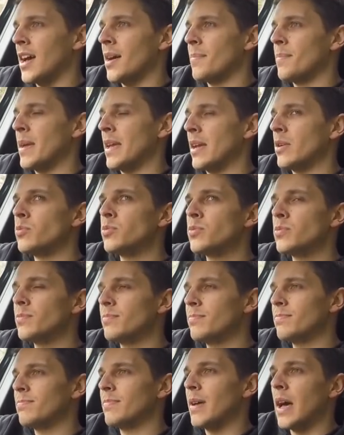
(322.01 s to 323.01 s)
being
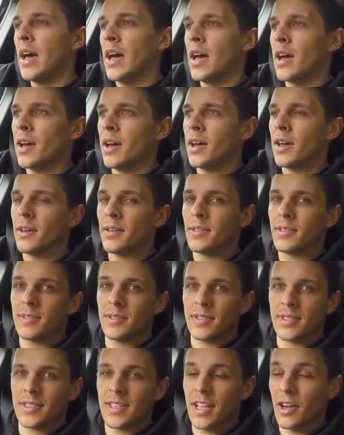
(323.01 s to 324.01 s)

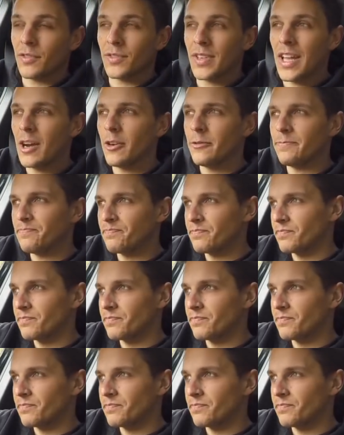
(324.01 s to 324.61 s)
stealthed out.